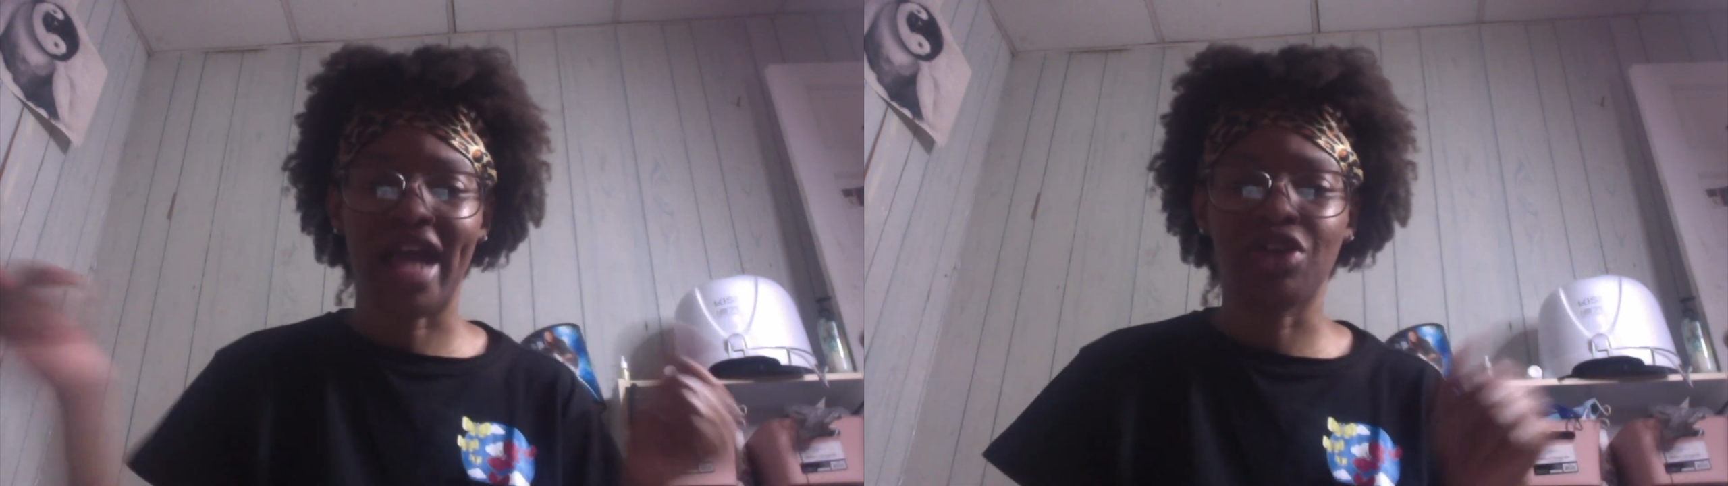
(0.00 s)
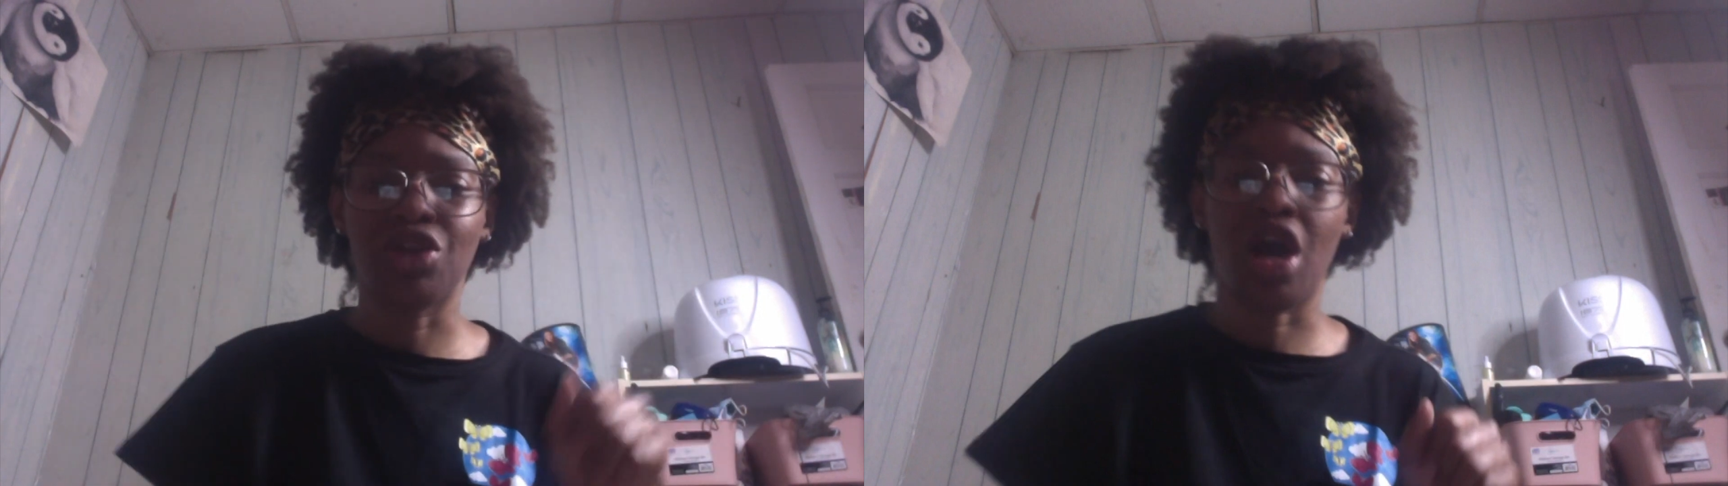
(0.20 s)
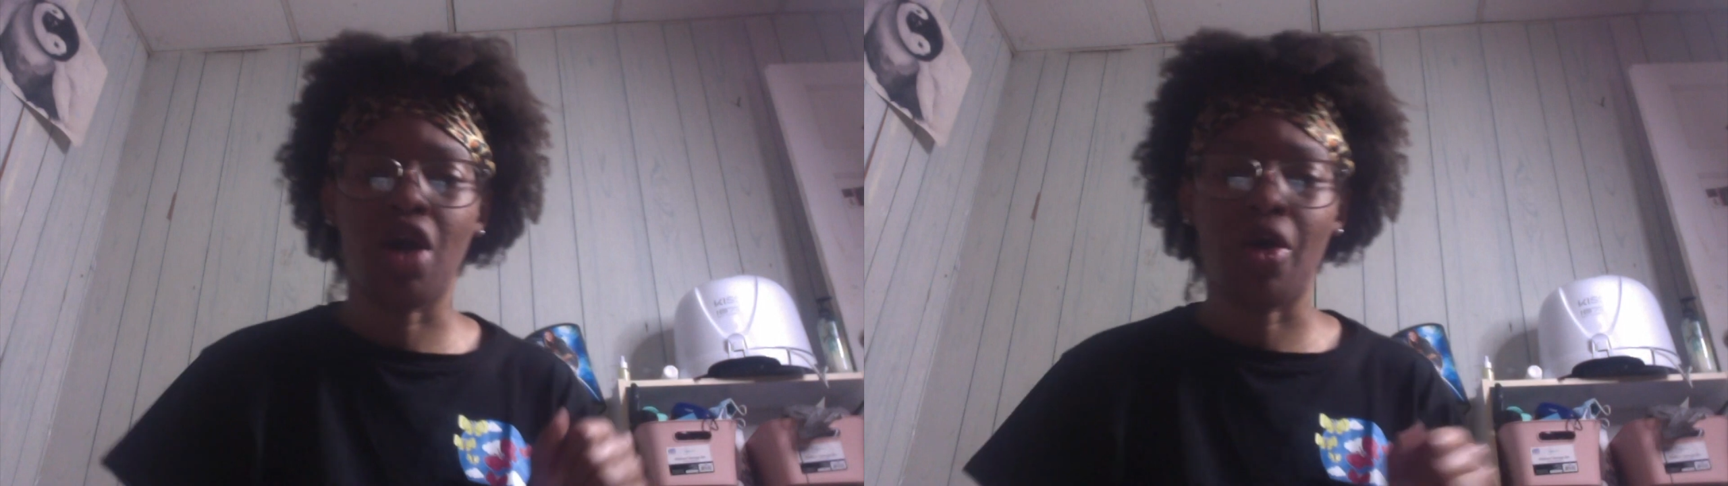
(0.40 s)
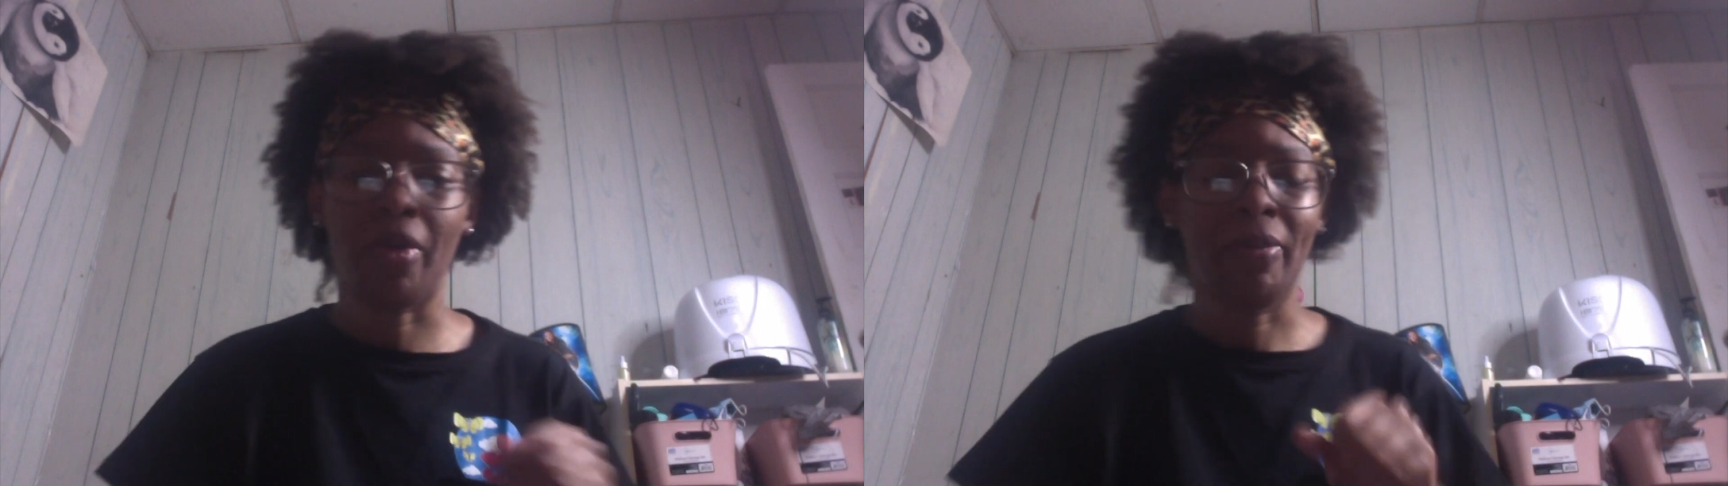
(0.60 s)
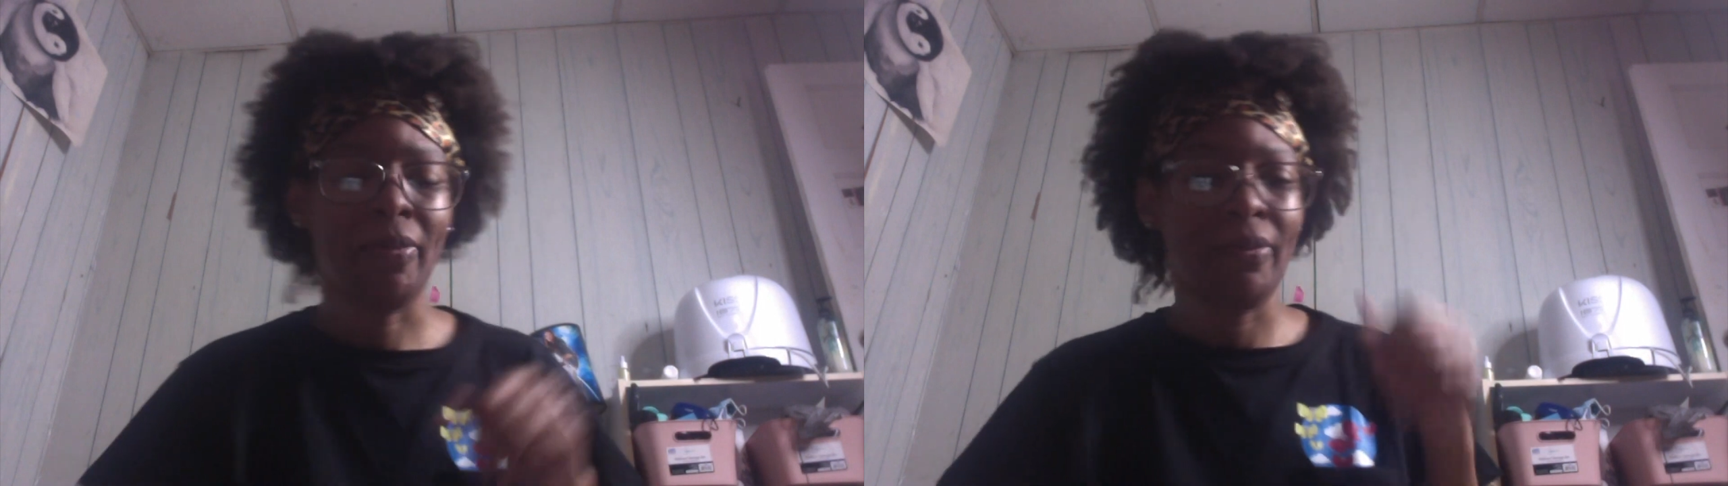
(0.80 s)
you know,
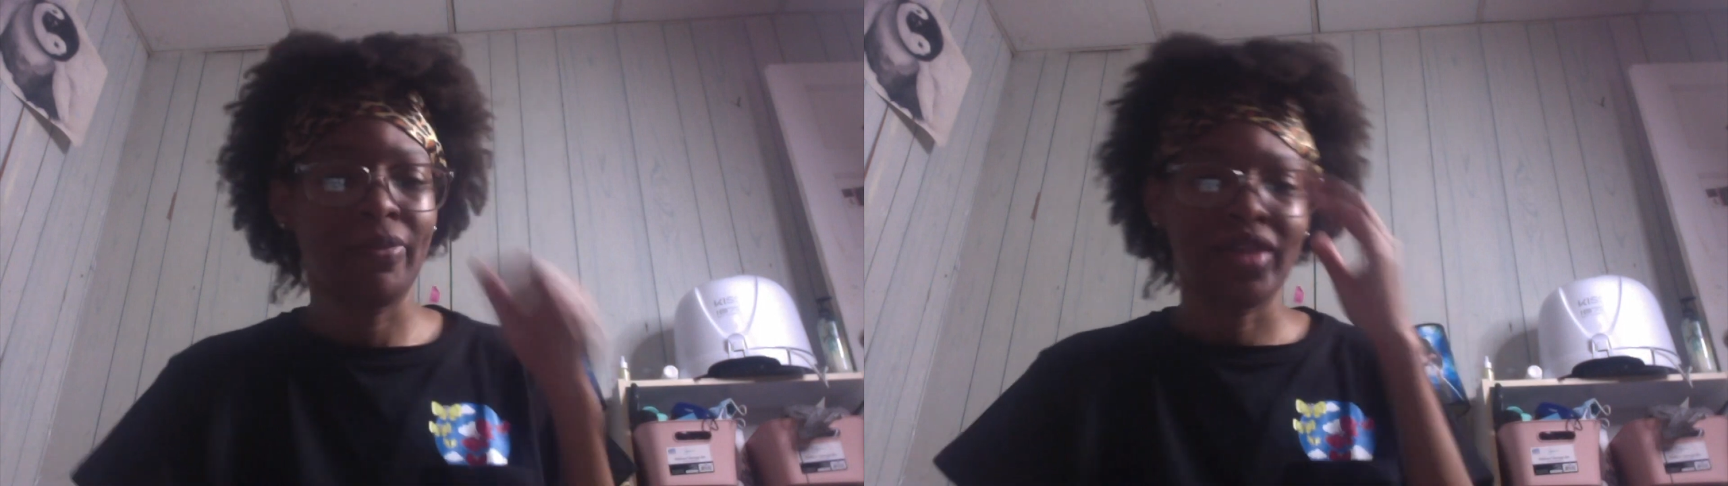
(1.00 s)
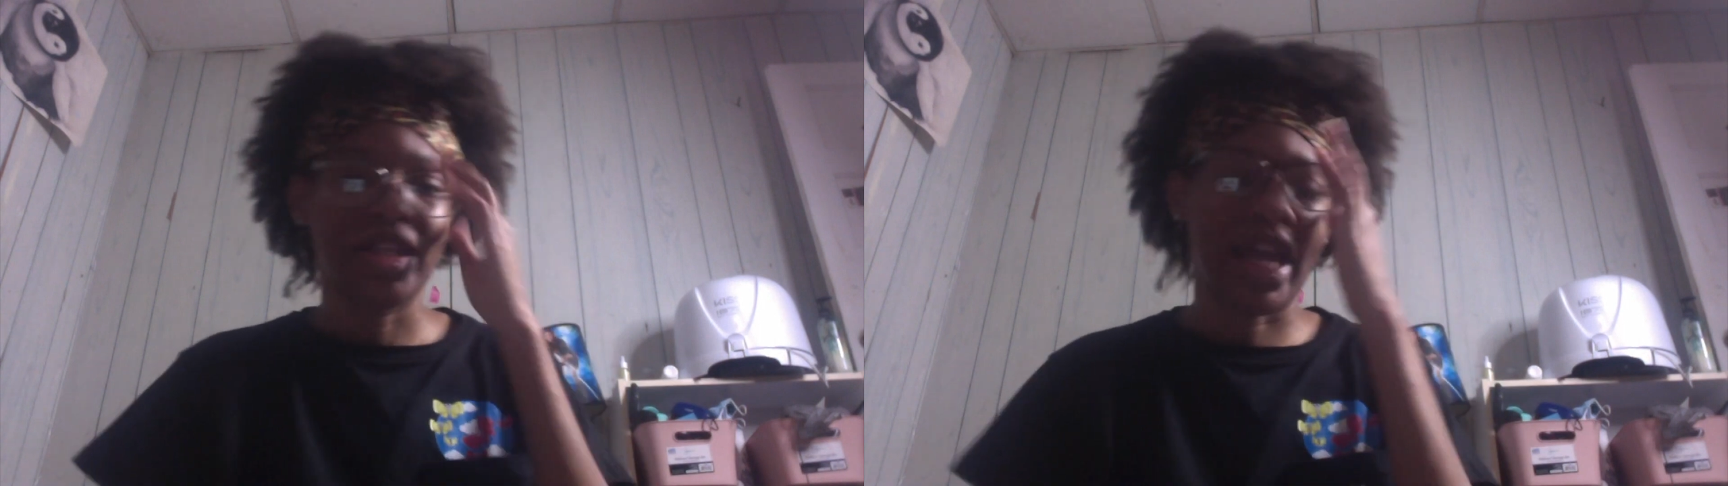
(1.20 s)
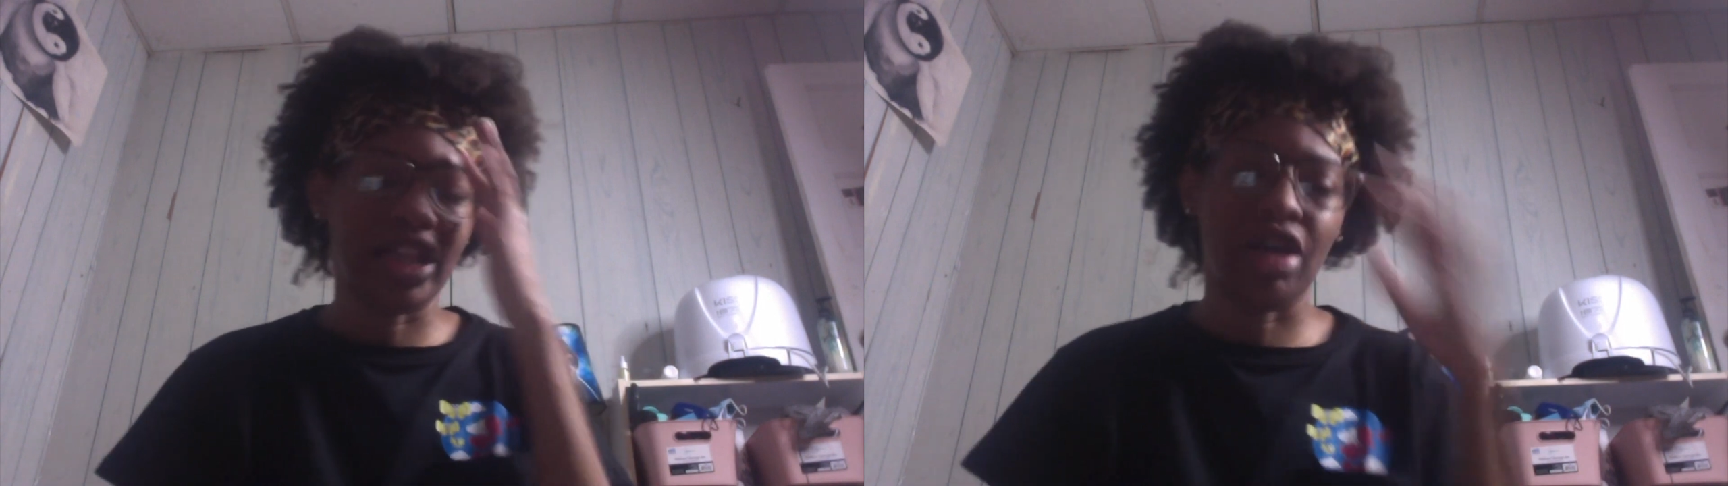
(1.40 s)
like the